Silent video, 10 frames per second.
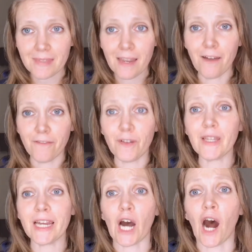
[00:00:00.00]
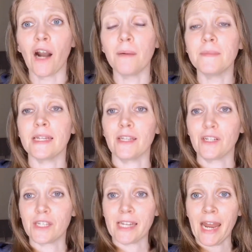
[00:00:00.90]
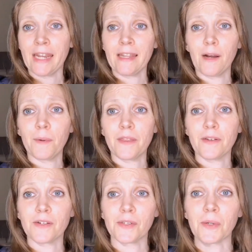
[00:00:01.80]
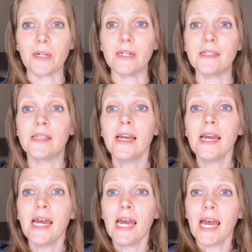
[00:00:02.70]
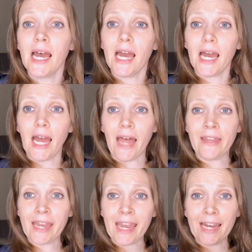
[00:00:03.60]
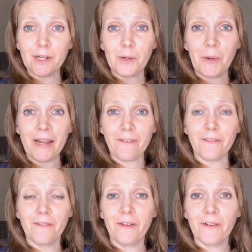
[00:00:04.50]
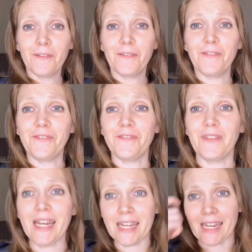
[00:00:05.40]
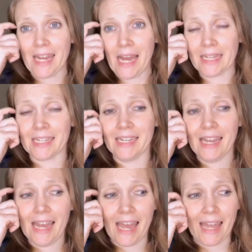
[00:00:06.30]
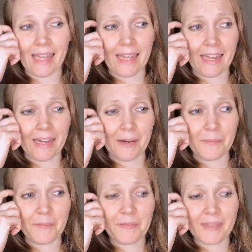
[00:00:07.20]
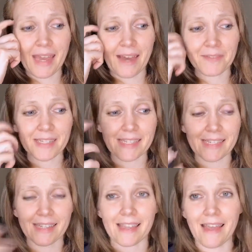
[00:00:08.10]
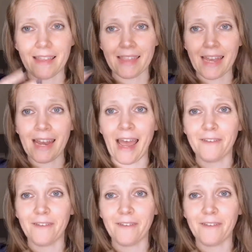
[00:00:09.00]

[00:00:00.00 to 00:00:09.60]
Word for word: fully armed, and they're standing there with their swords, and they can't quite fight yet. And um, they have to, they then have